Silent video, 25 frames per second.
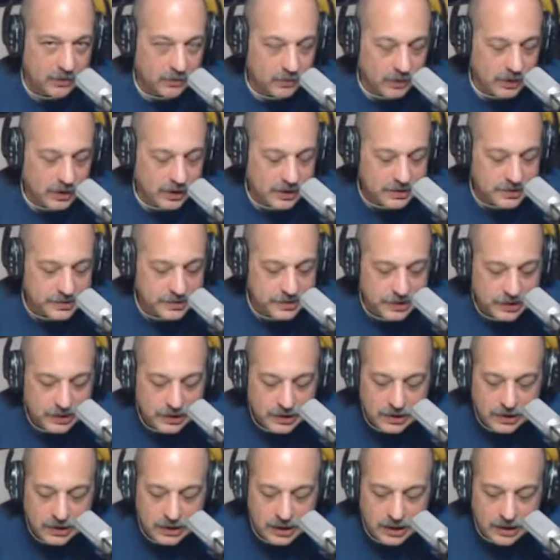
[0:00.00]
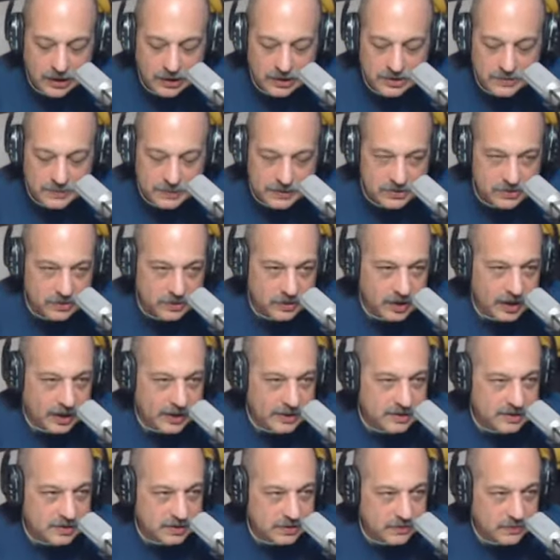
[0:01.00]
with us. Special
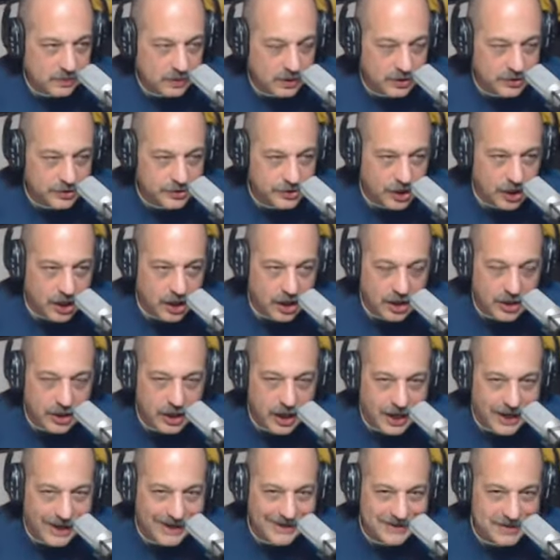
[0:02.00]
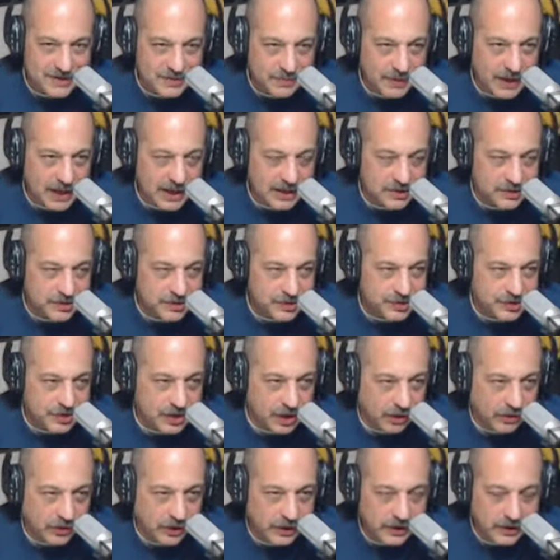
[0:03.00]
thanks to John Iceman
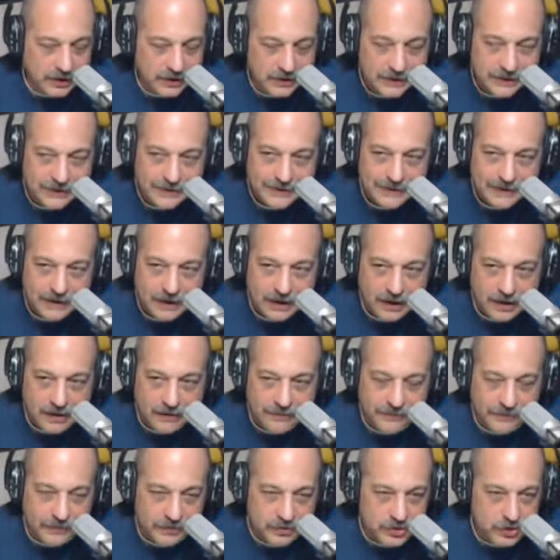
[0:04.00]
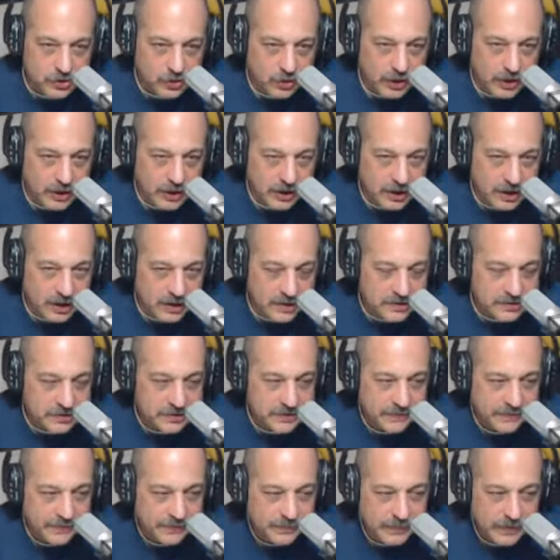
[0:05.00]
Scully for joining us.
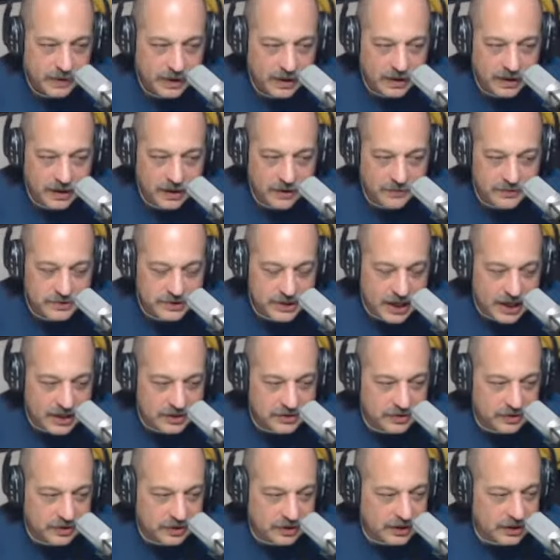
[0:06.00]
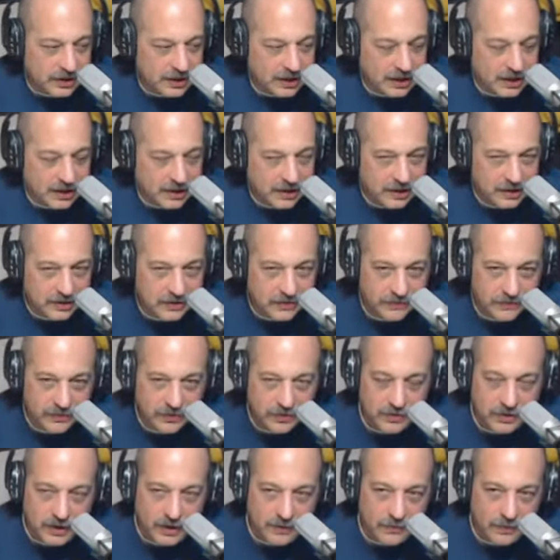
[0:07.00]
It was actually an
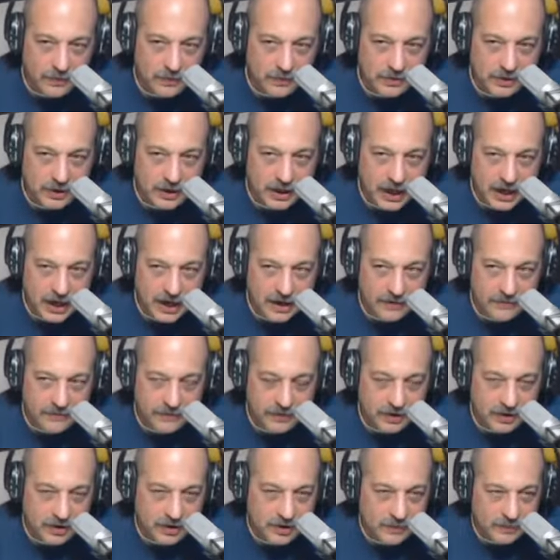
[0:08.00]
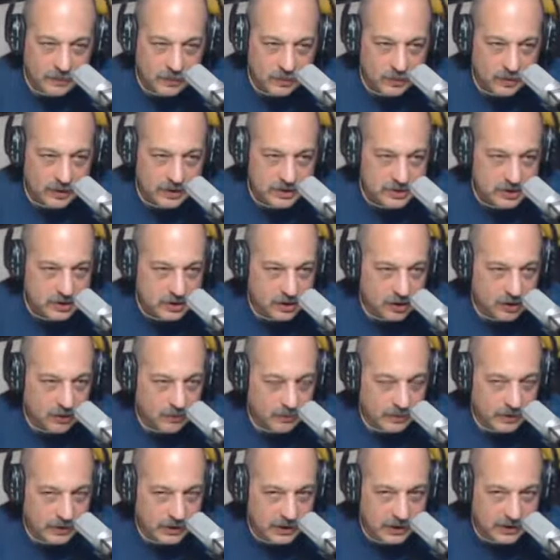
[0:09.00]
interview that we were going to have a couple weeks ago,
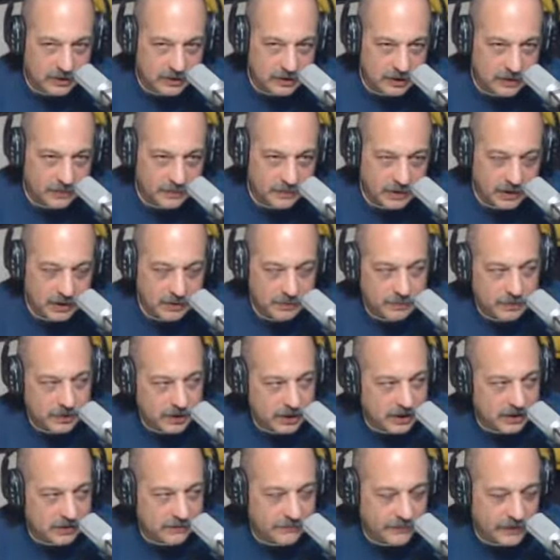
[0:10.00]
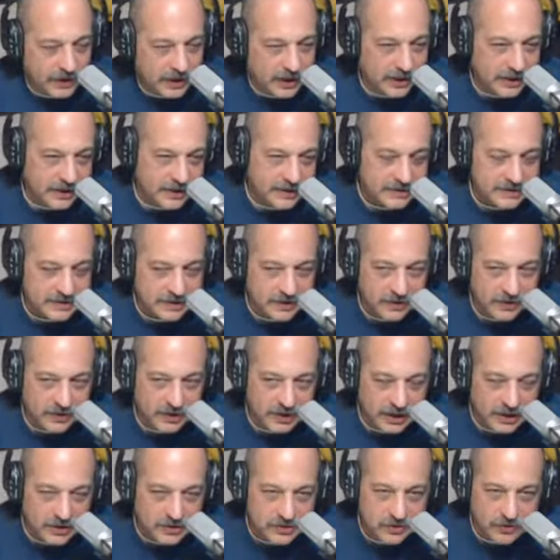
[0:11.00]
but he ended up on a plane in Vegas and
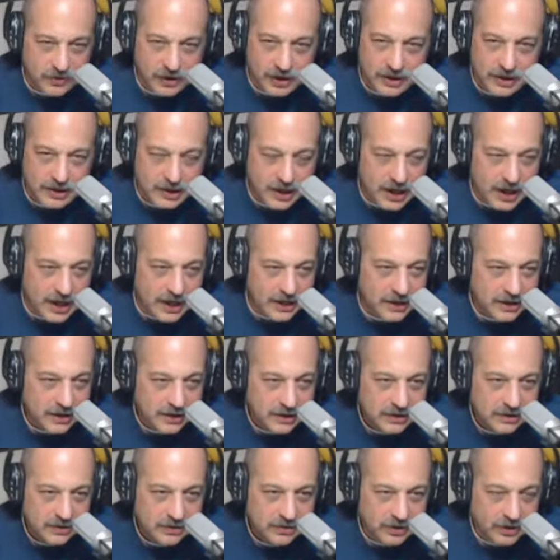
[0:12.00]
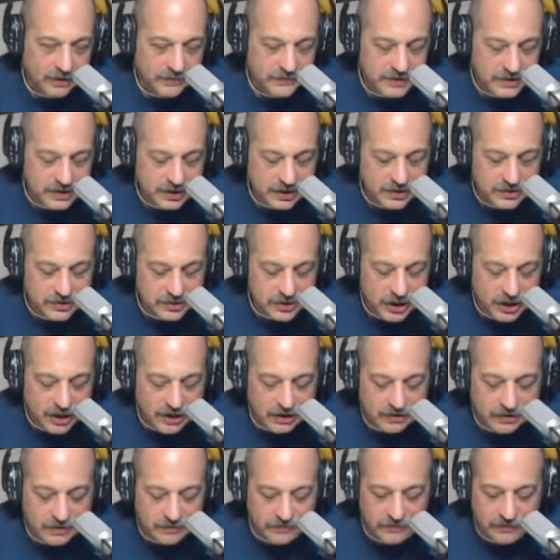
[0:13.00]
everything else. Great guy. Love seeing John
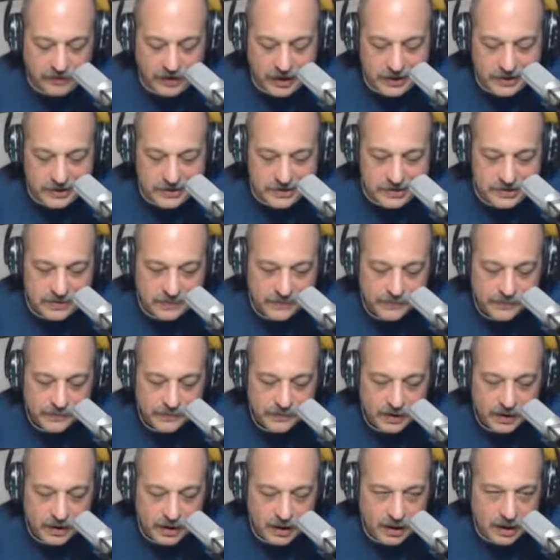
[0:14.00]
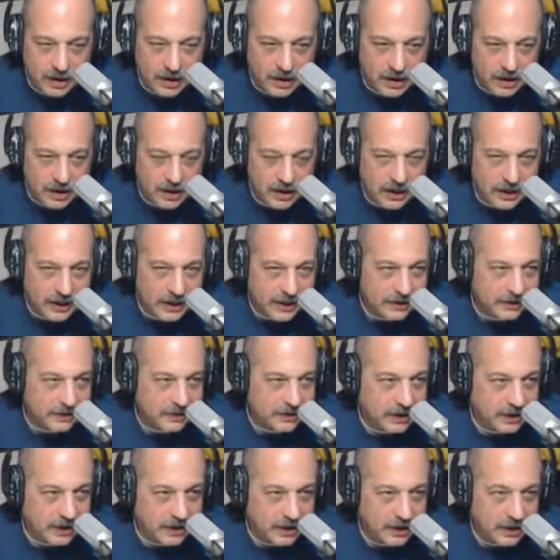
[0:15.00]
at the fights. I
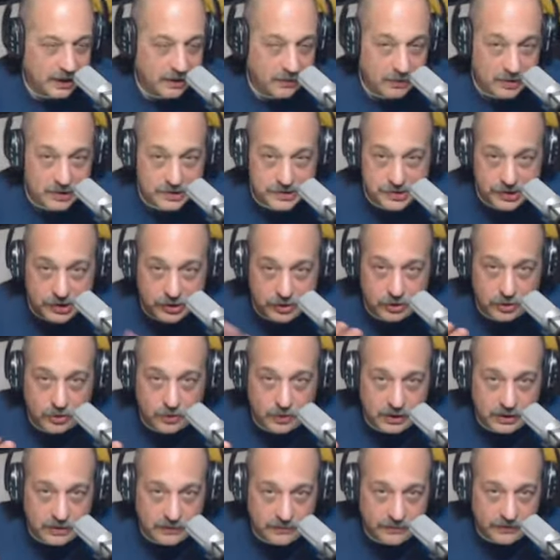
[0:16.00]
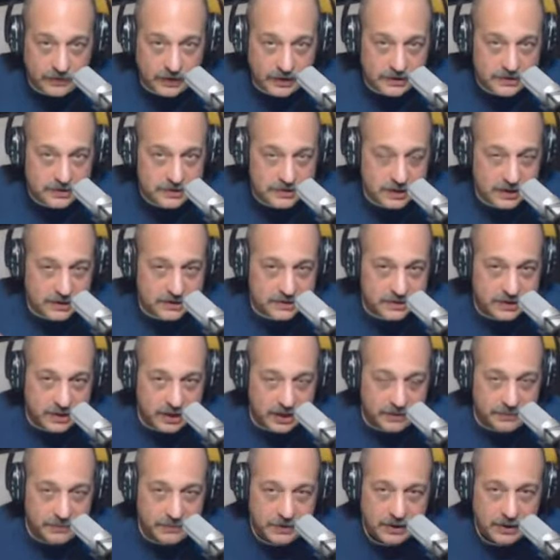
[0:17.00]
want to see you at the fights. Next
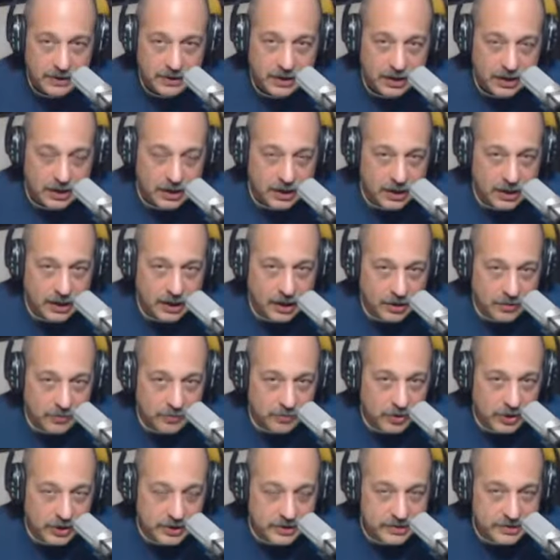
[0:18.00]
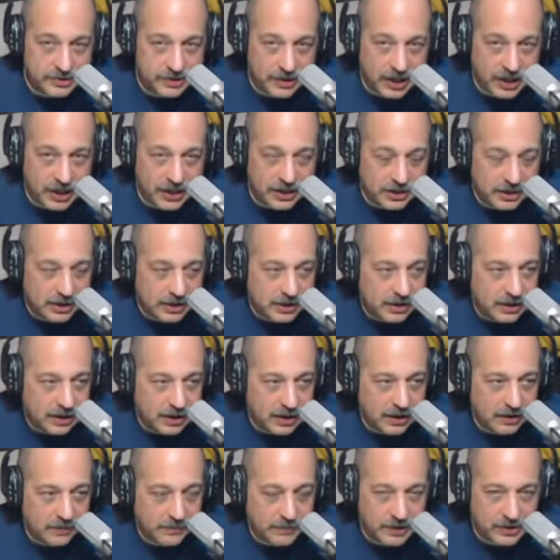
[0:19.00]
time I'm ringside,
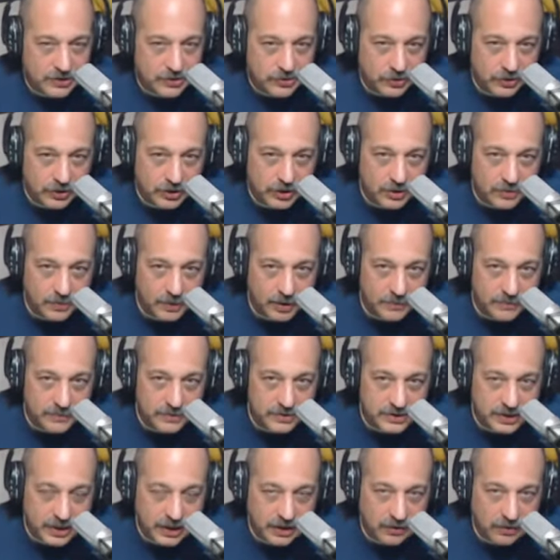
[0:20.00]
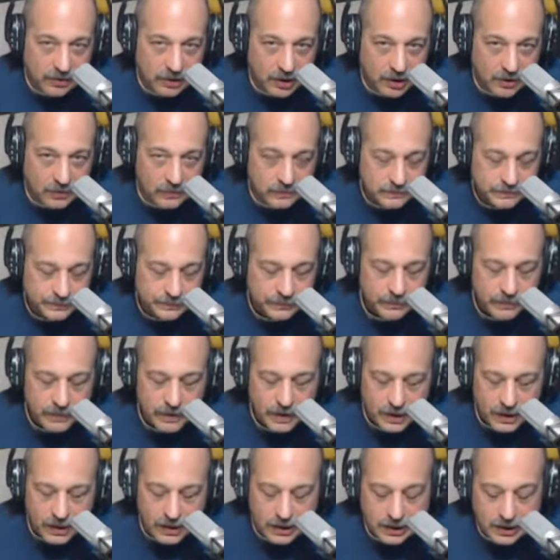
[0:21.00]
make sure you come up and say hello.
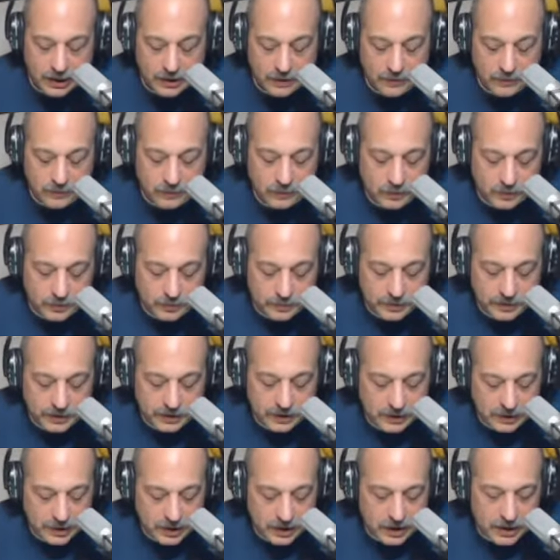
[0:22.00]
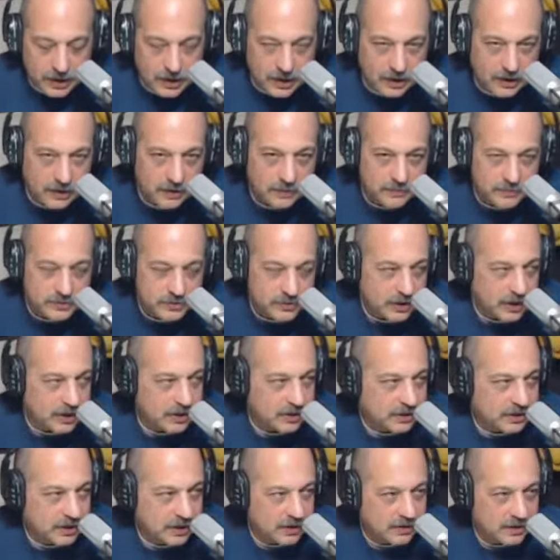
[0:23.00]
I'm trying to
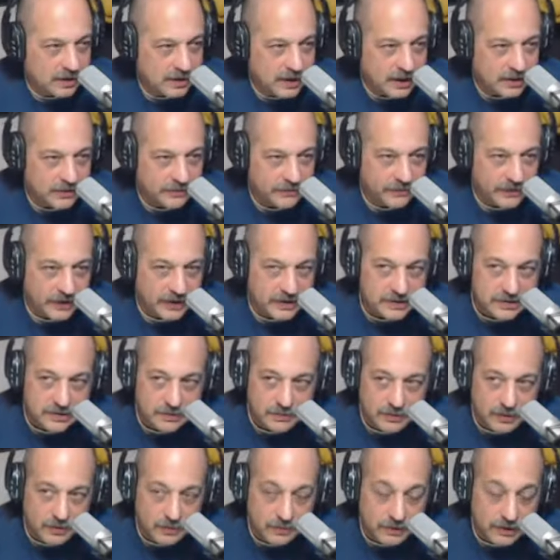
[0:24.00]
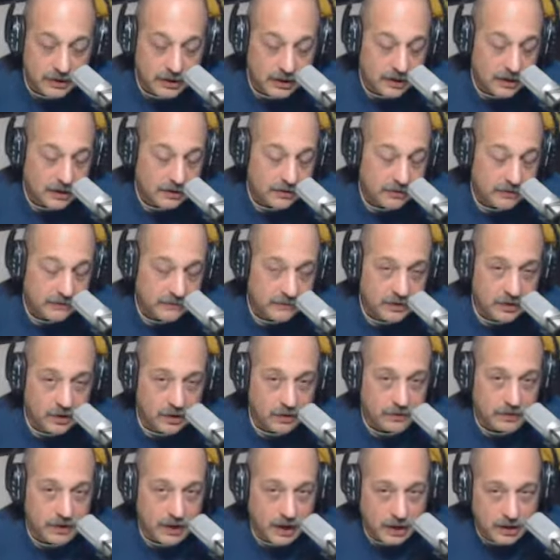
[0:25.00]
think the next fights I'm going to be at. I don't even
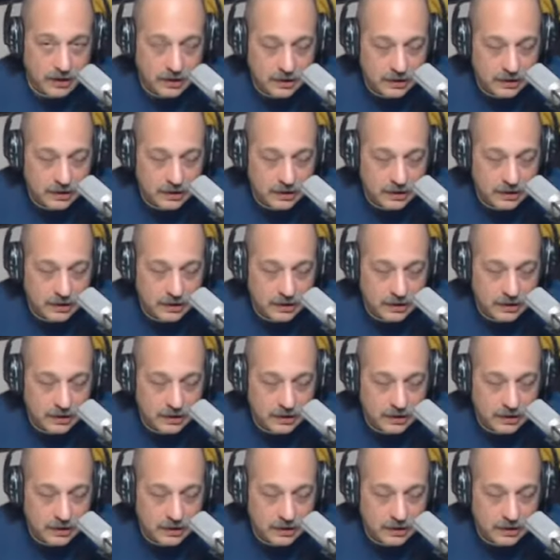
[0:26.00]
know yet.